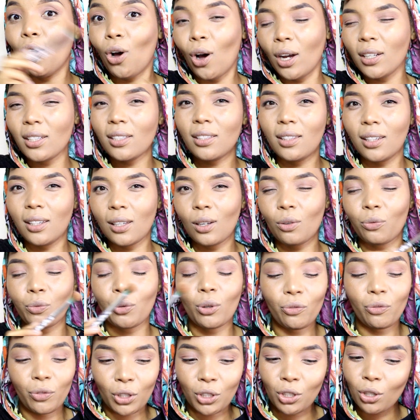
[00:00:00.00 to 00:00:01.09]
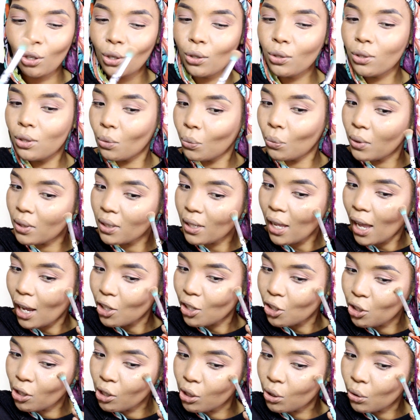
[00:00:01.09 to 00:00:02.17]
last 3 or 4 videos was
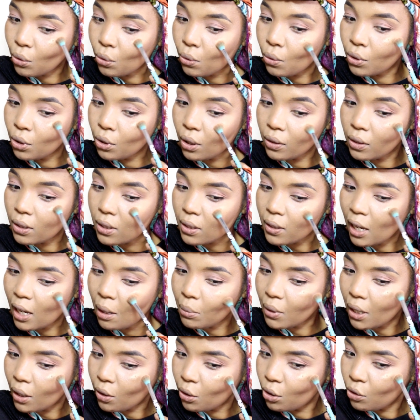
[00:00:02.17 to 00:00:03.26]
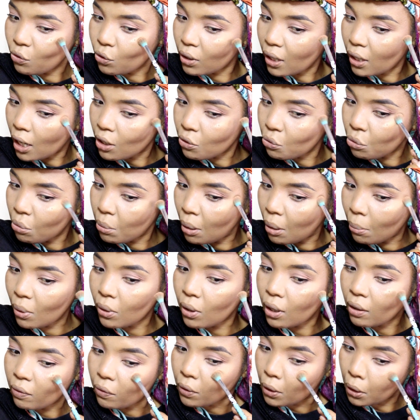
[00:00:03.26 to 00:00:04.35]
actually recorded on the same day. I don't know if you guys remember
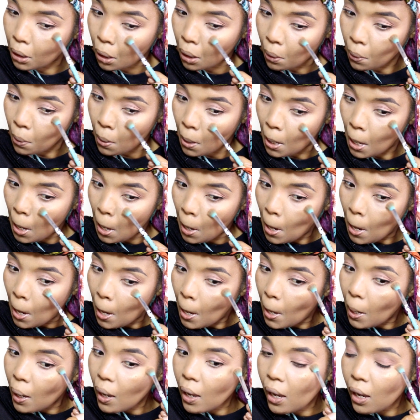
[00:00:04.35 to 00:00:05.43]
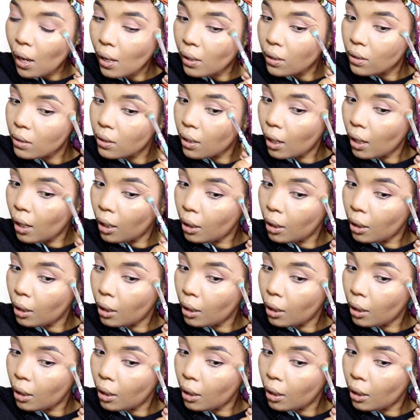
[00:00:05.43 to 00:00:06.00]
that video. And